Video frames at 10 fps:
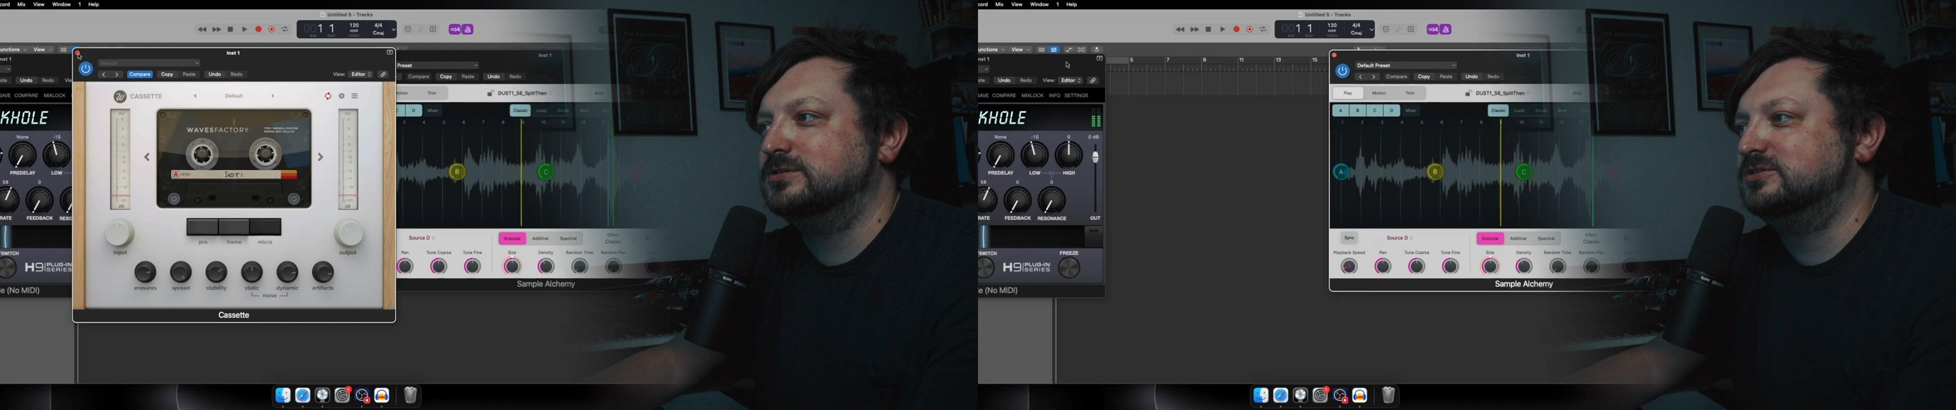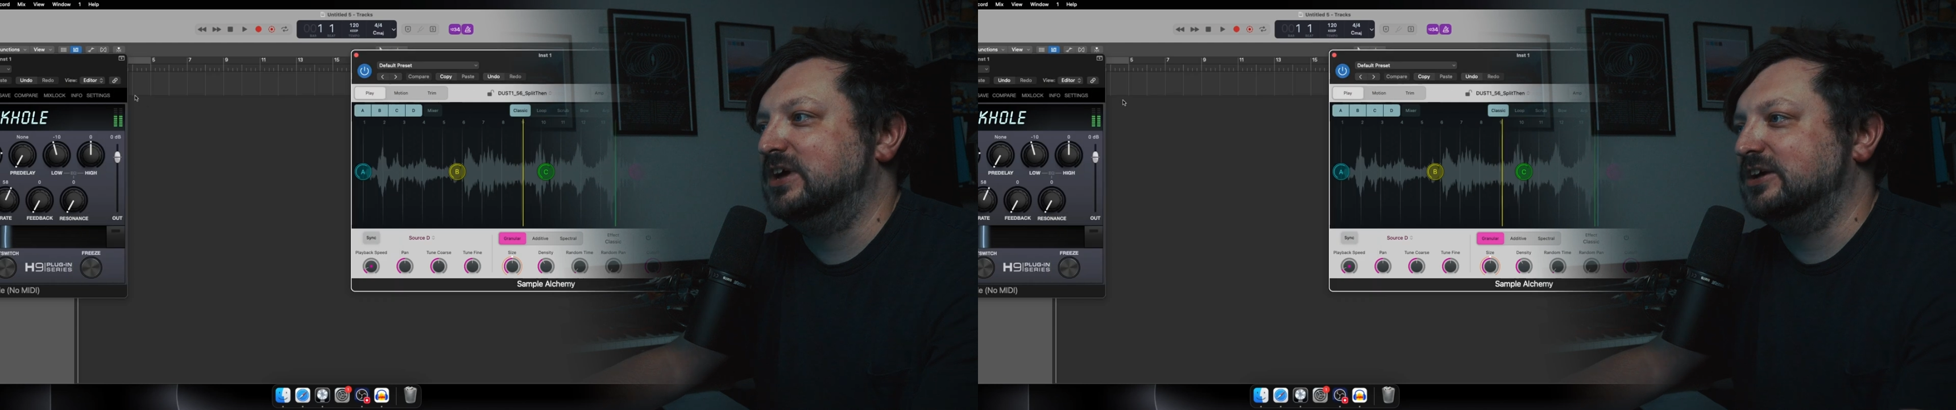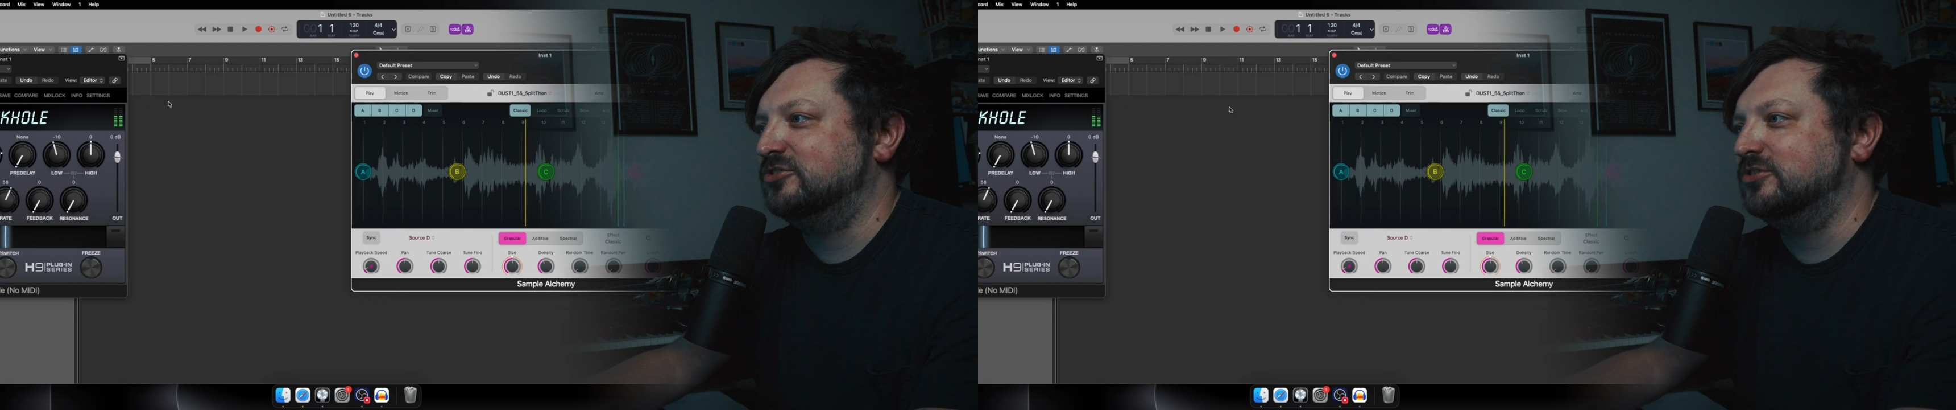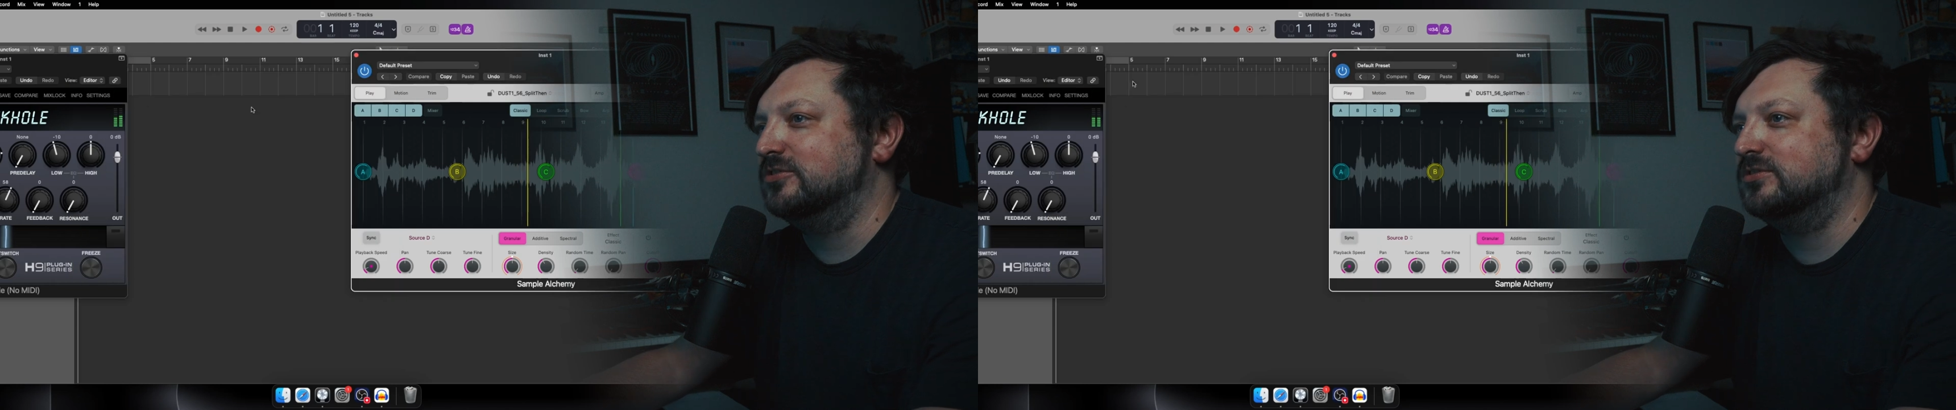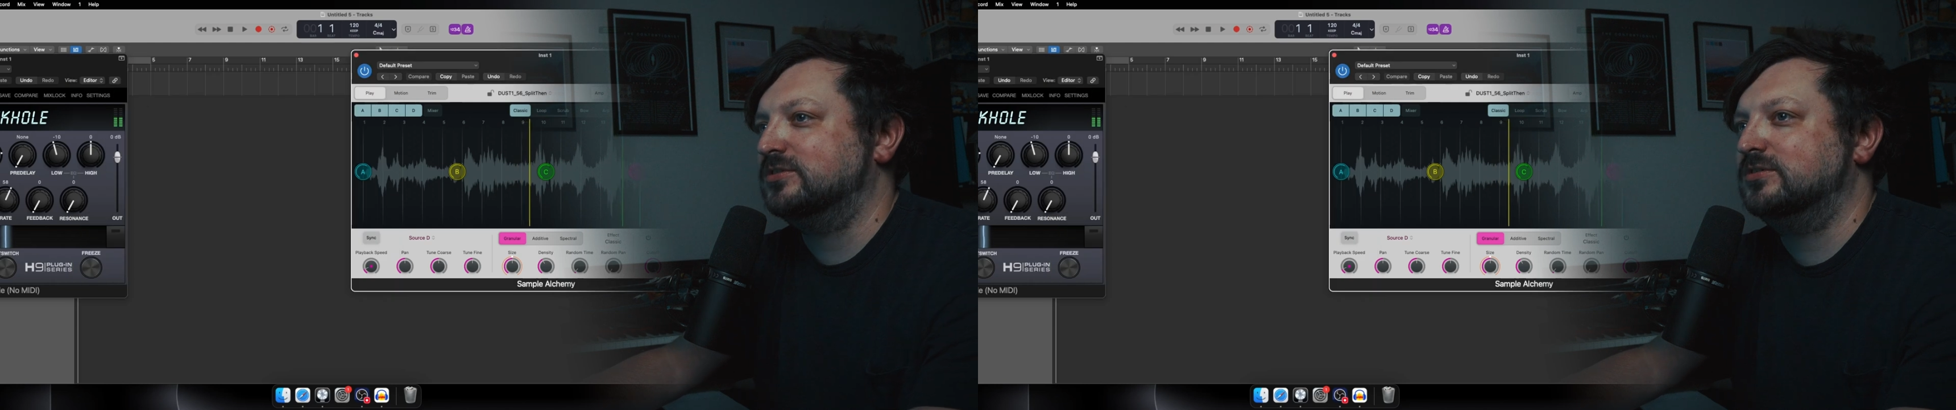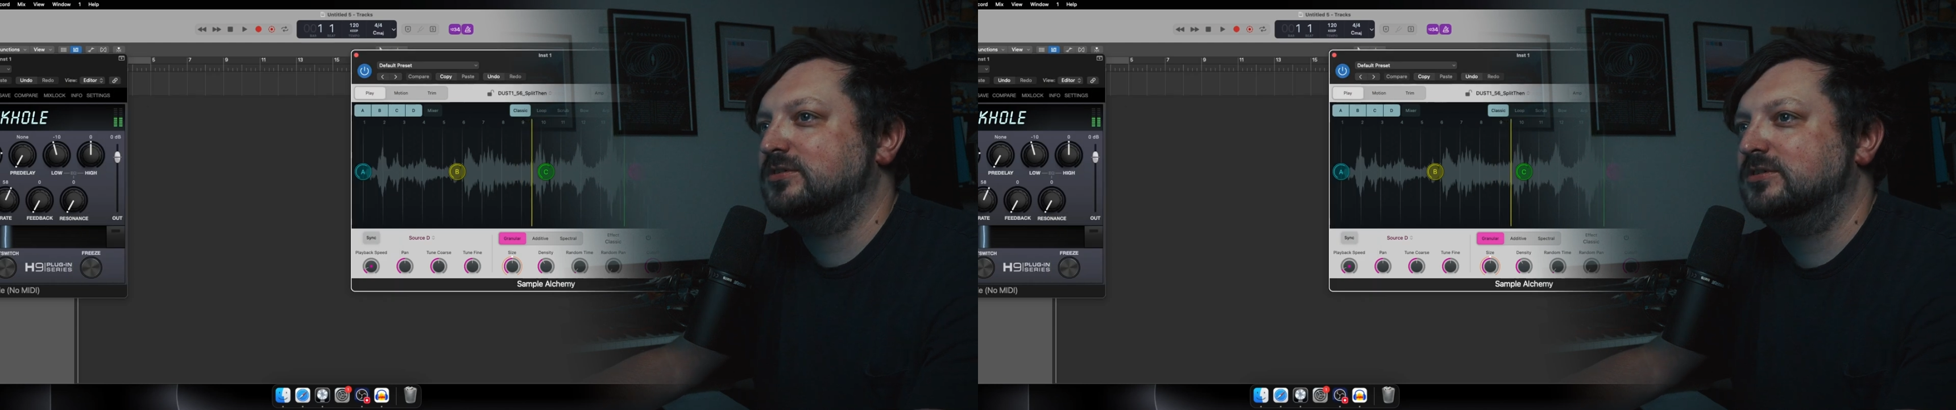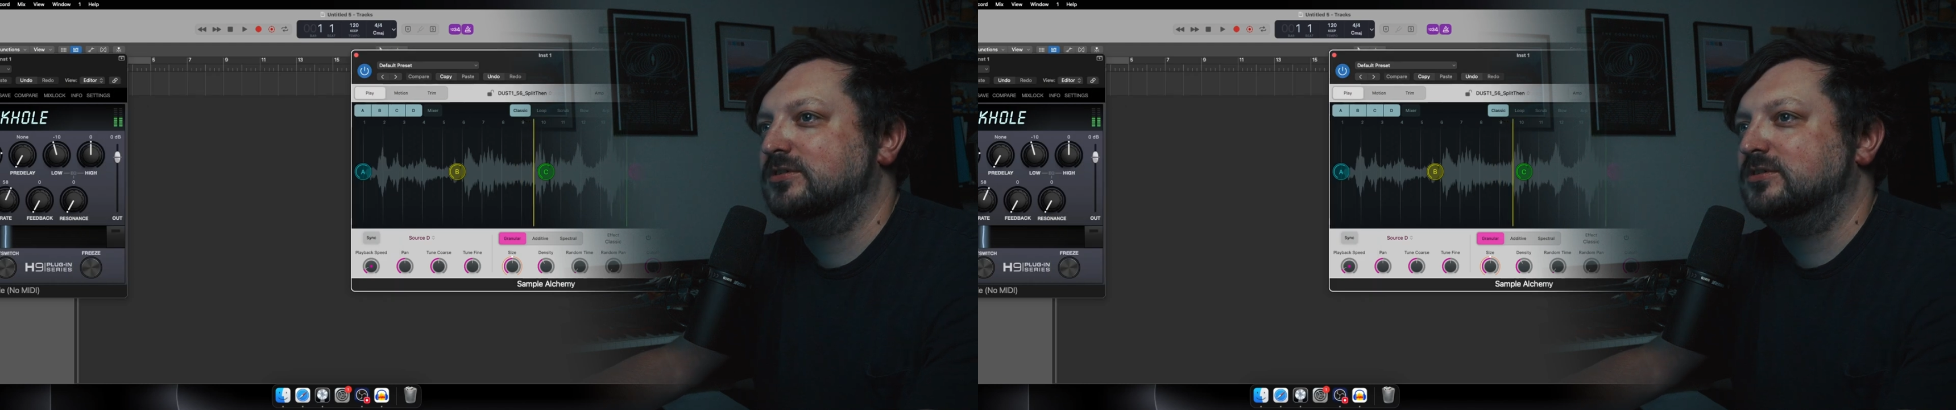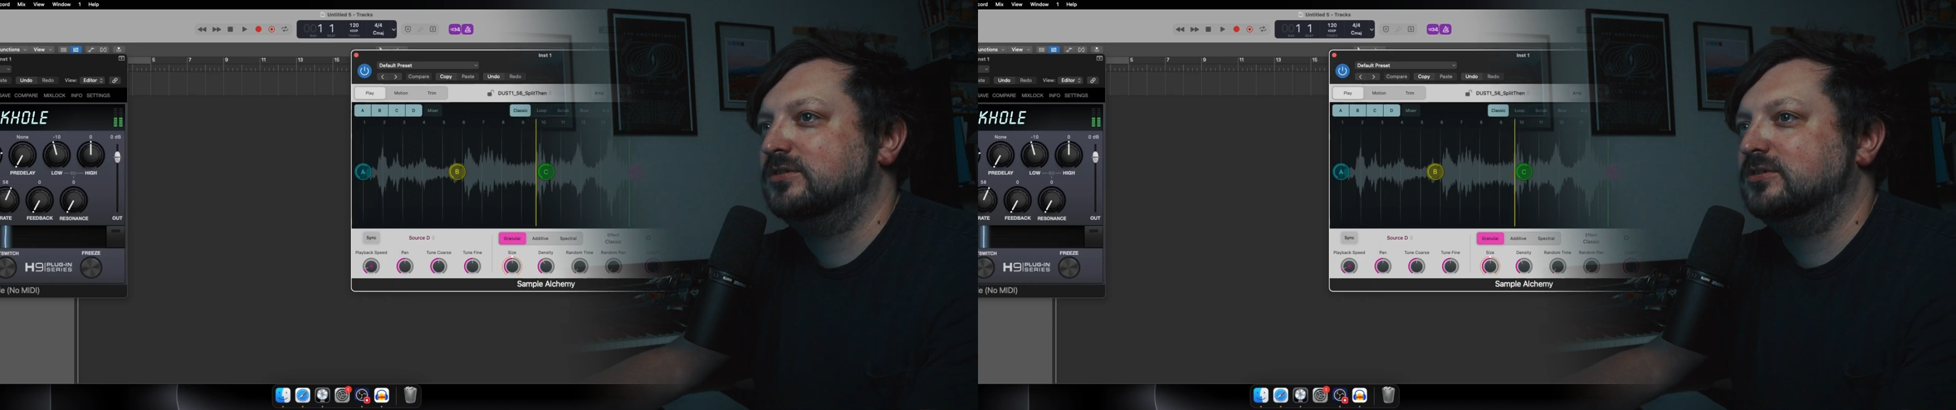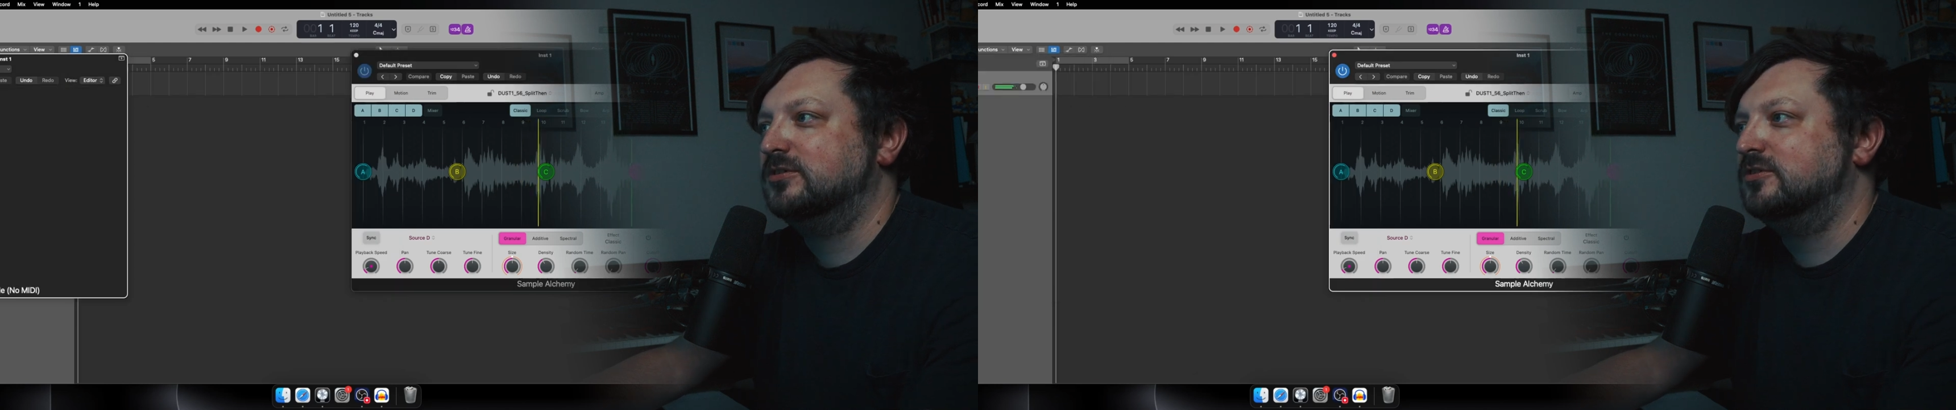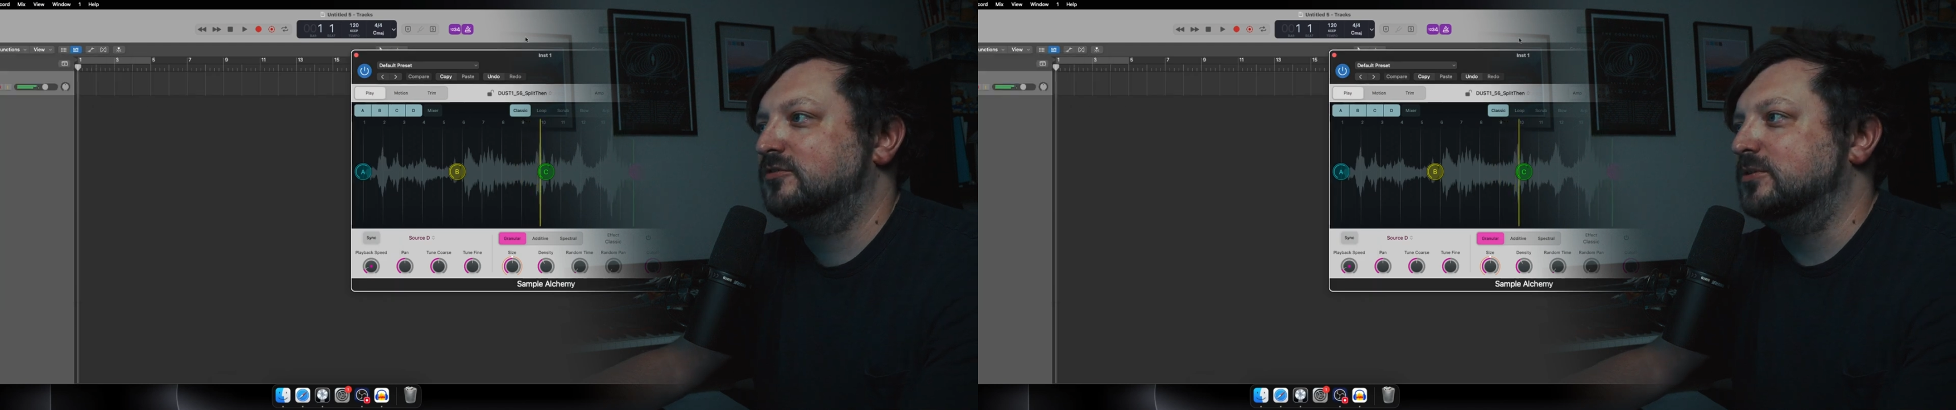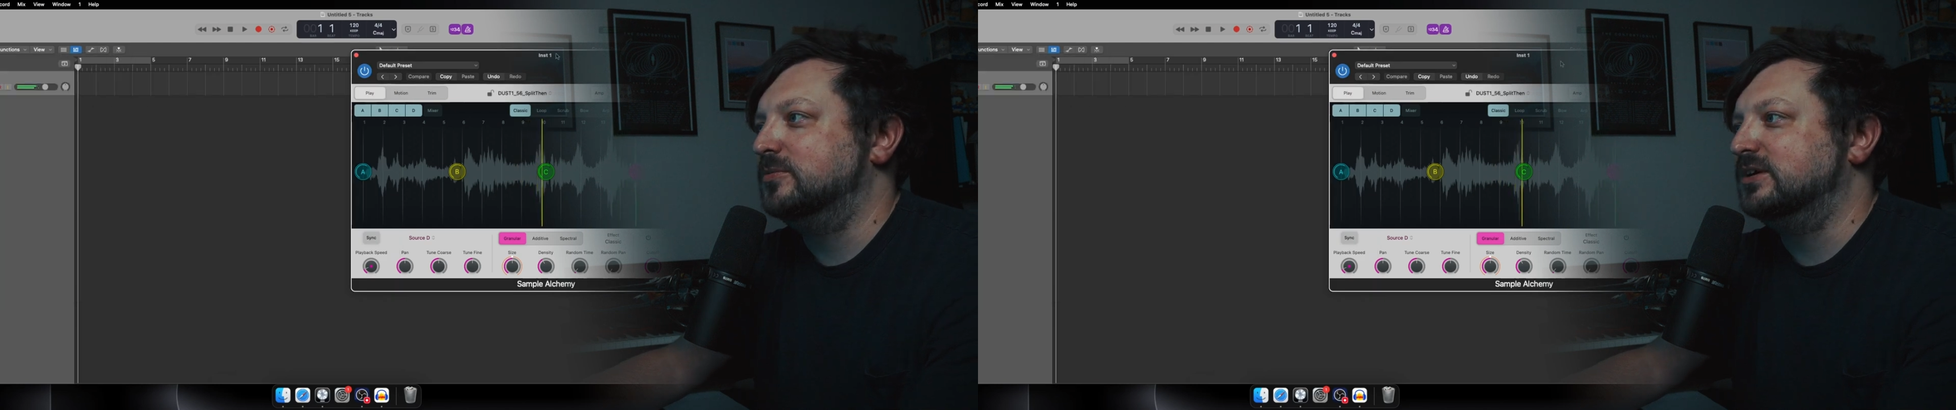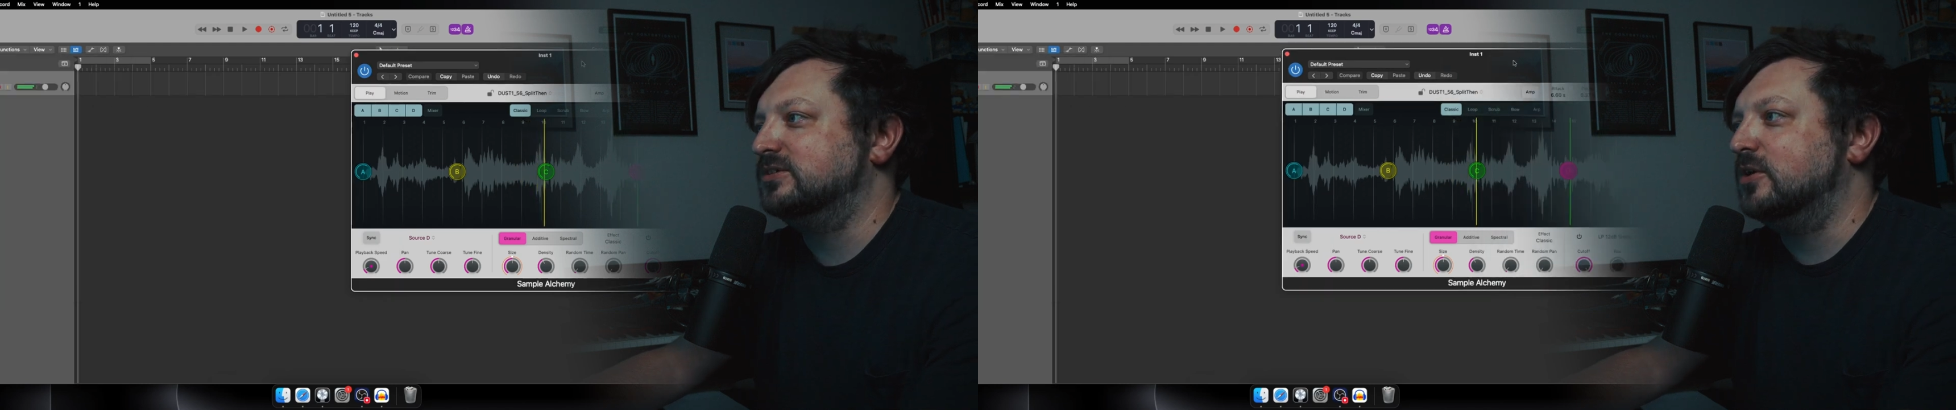textures from this.